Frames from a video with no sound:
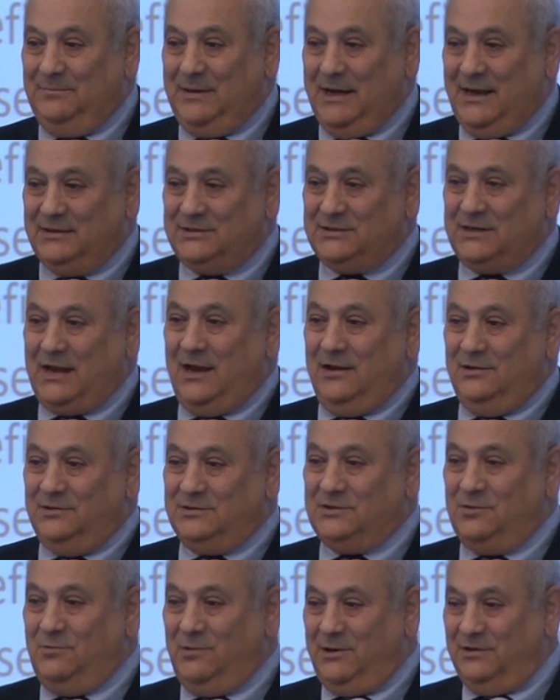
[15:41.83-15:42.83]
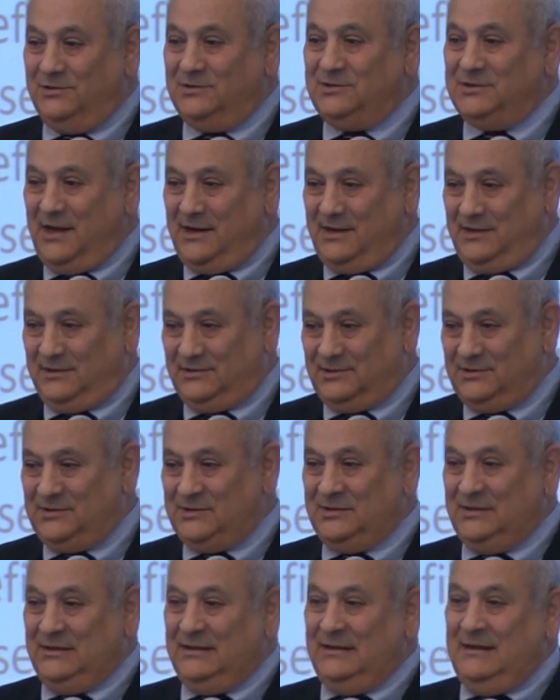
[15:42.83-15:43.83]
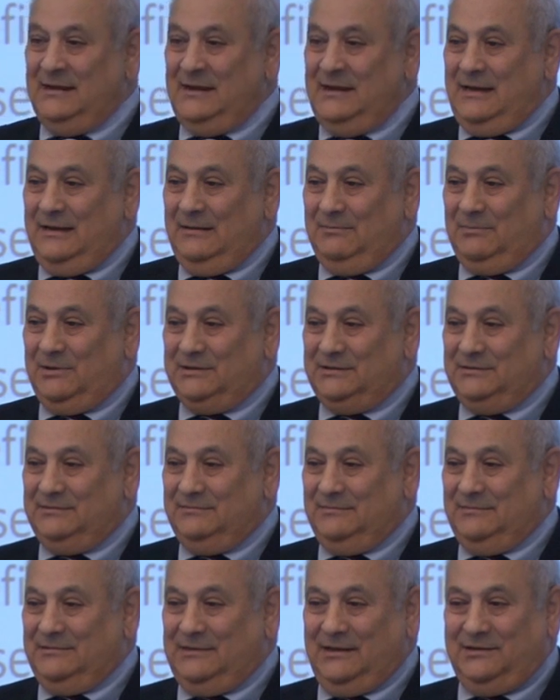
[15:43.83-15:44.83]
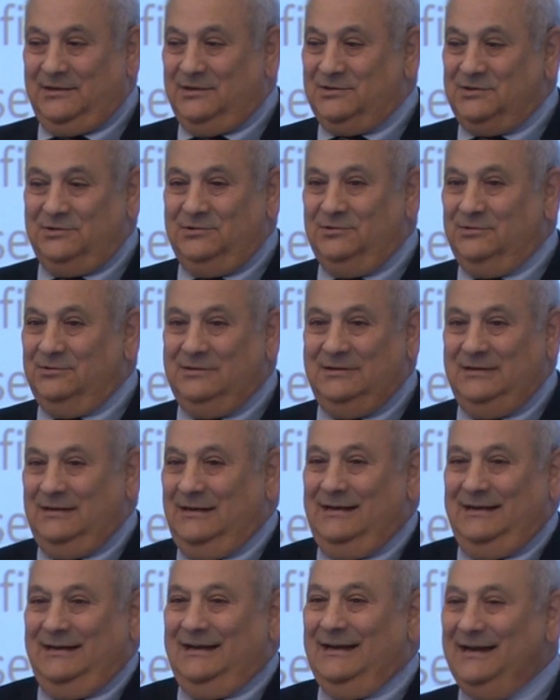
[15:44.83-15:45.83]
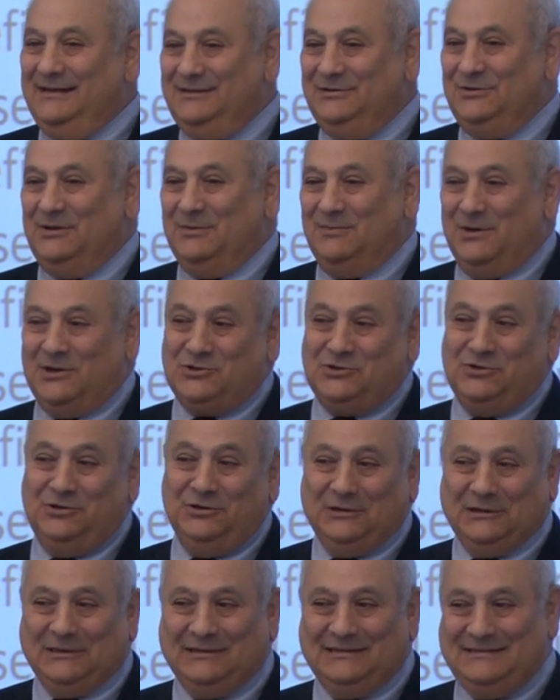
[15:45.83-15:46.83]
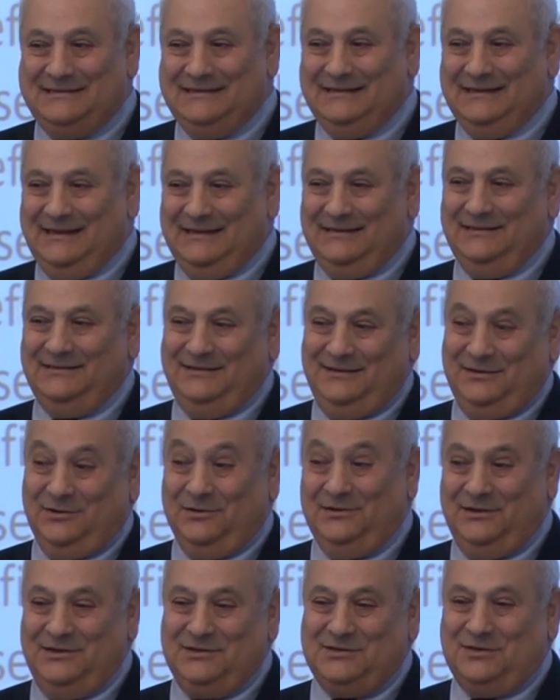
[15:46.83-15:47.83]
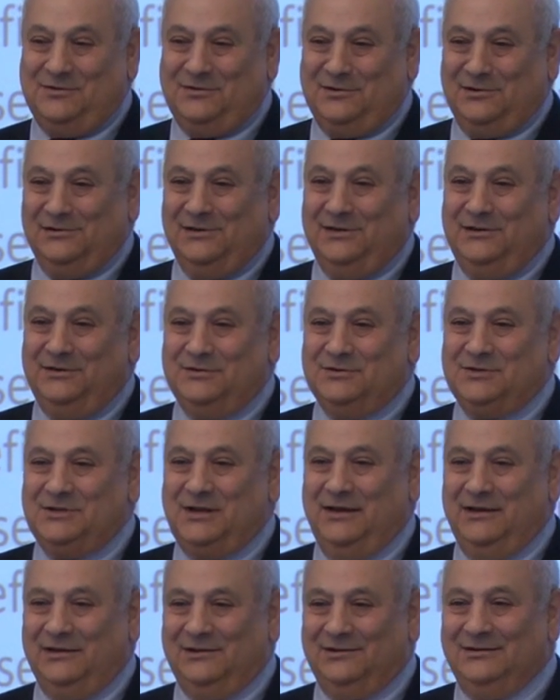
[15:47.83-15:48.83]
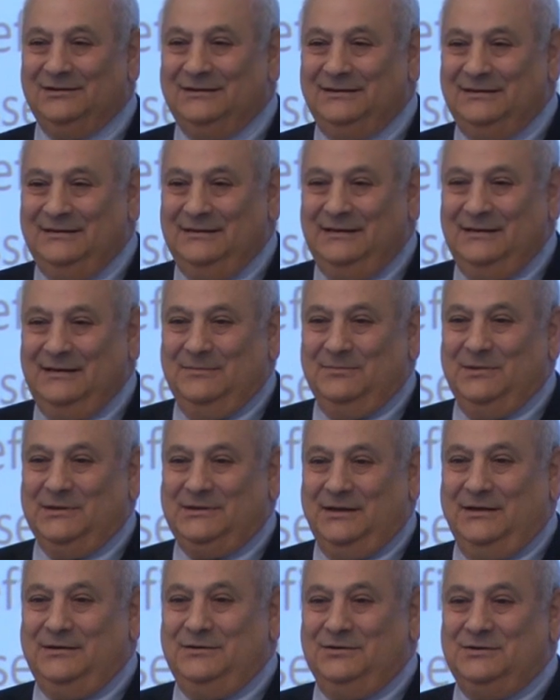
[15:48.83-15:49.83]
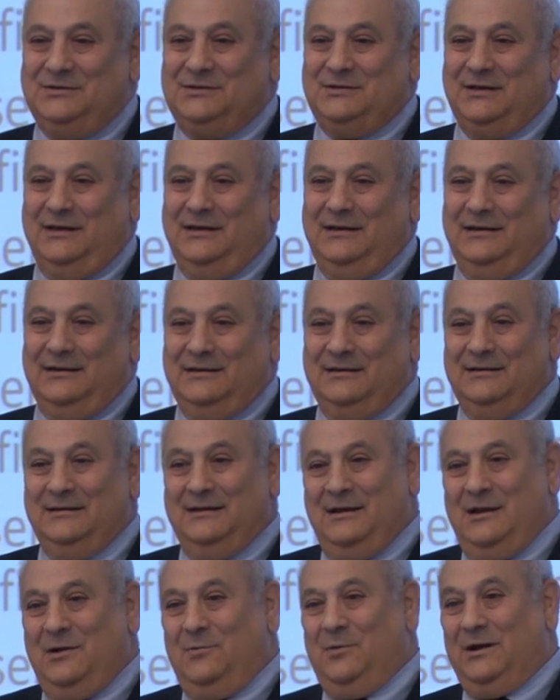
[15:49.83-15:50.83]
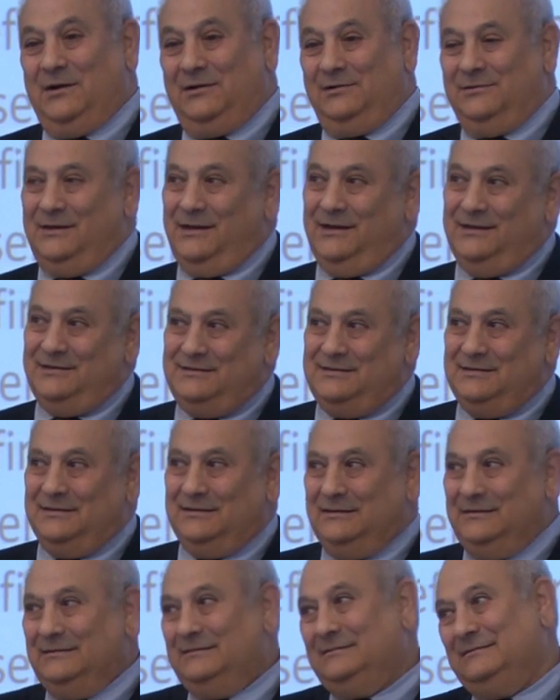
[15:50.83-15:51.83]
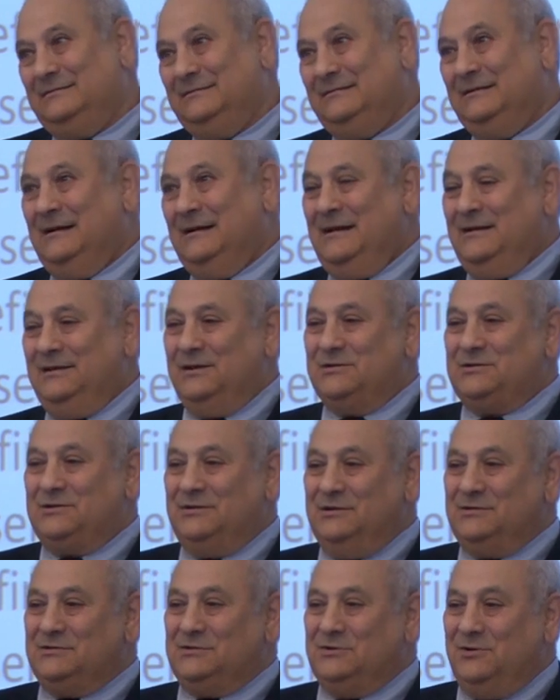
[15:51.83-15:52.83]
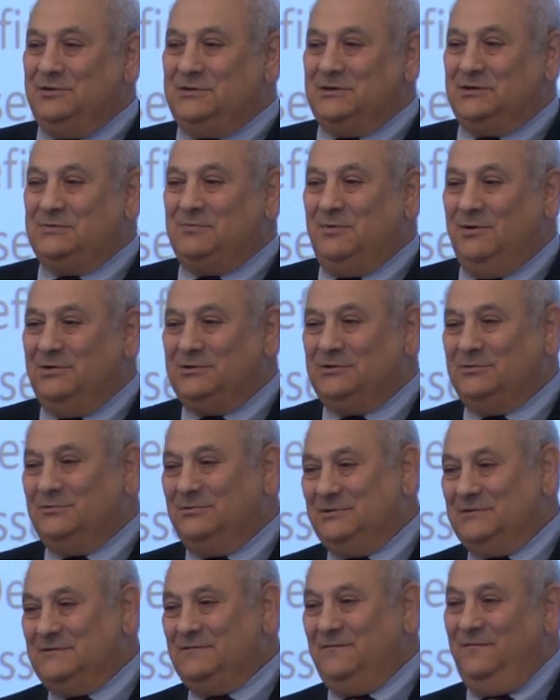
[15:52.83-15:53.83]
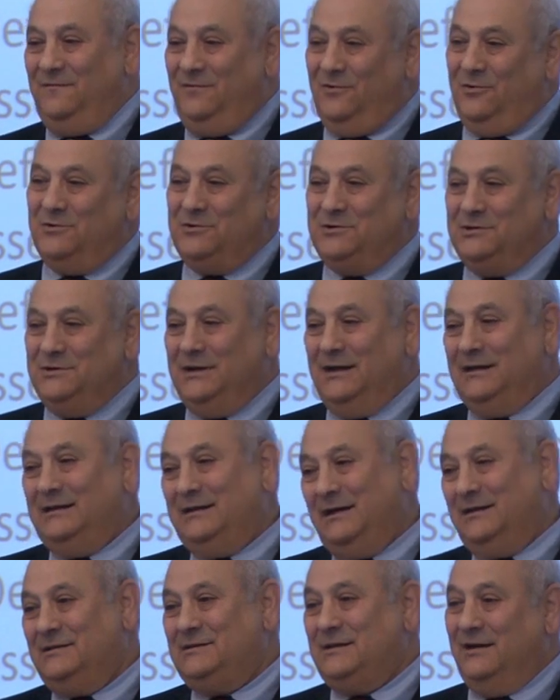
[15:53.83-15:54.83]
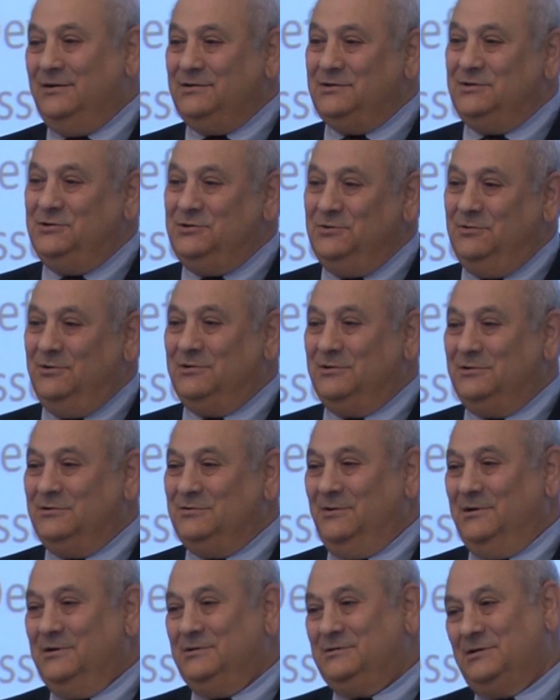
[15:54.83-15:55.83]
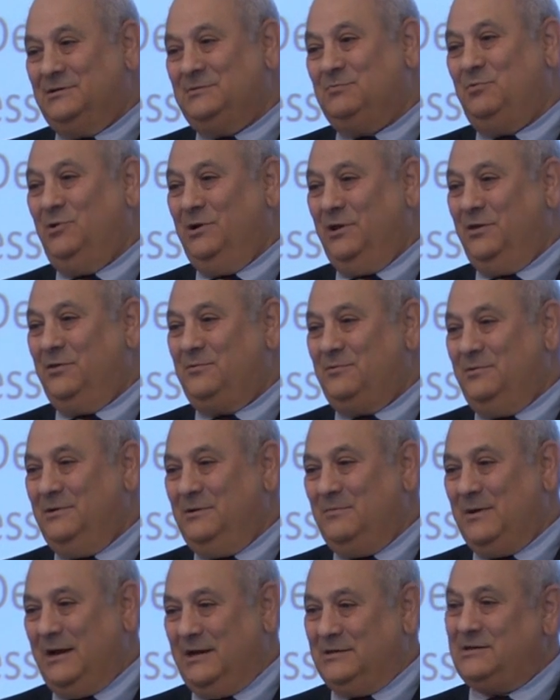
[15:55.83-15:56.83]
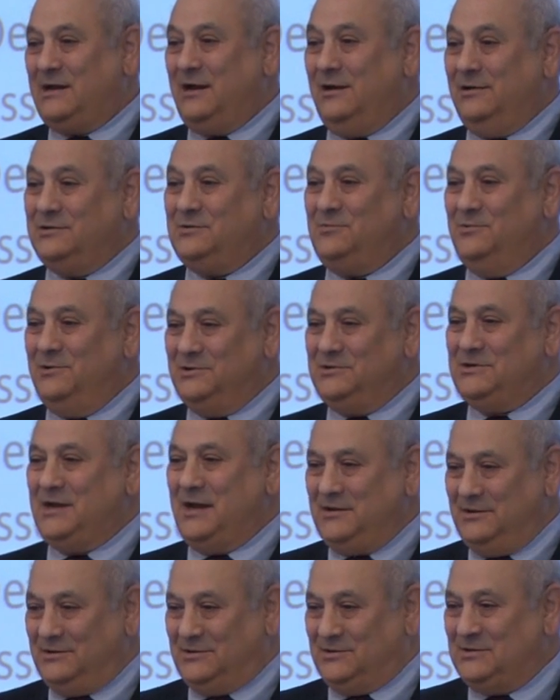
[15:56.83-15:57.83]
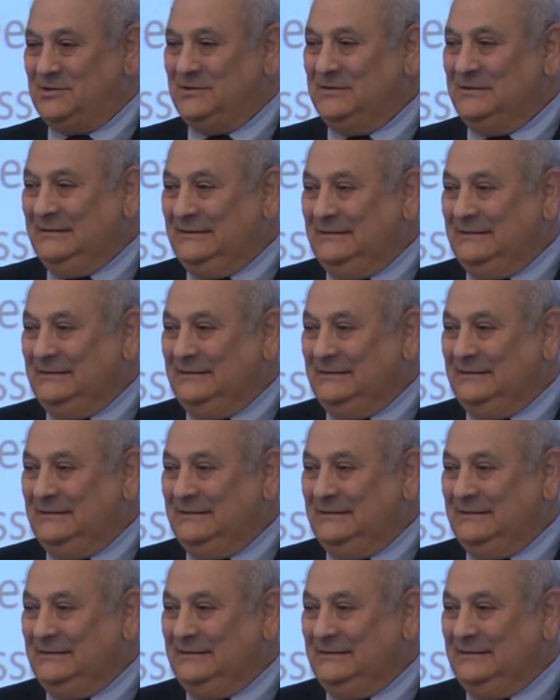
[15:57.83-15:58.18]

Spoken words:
Pascal squared seconds, but that doesn't do, do you much good. And, you know, at least they're on a linear scale. But then you'd saying, well, that yesterday's noise exposure was 498,226.3 Pascal squared seconds.